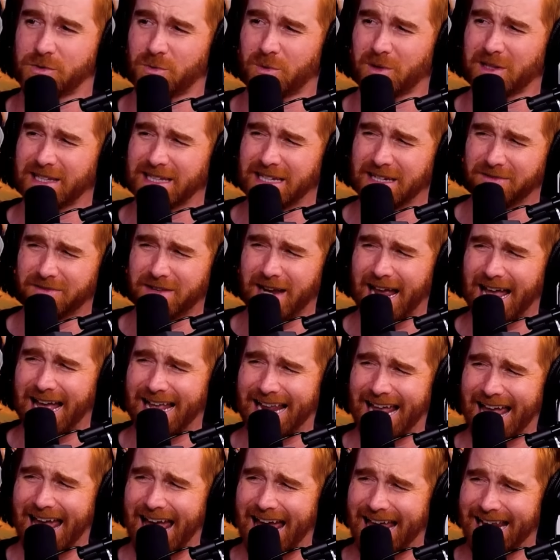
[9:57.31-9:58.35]
was relieved. No, I
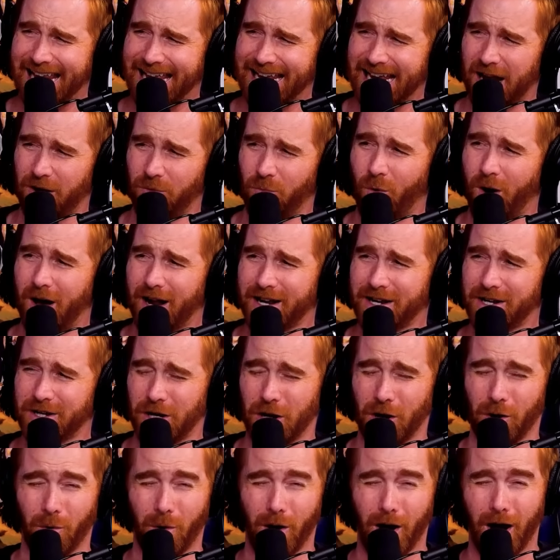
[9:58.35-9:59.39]
had a headache. No, no, I wanted to
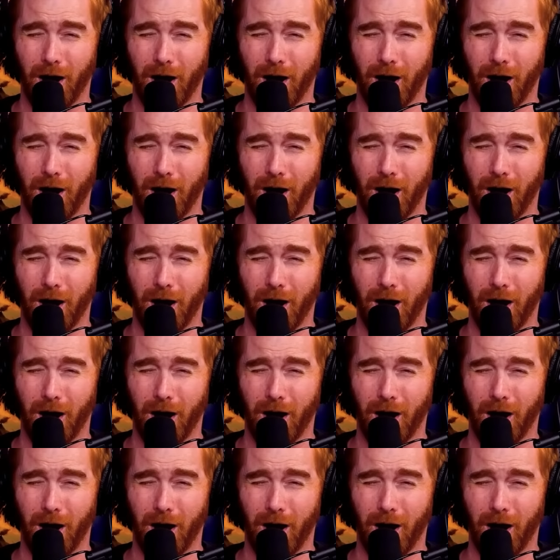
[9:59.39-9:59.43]
go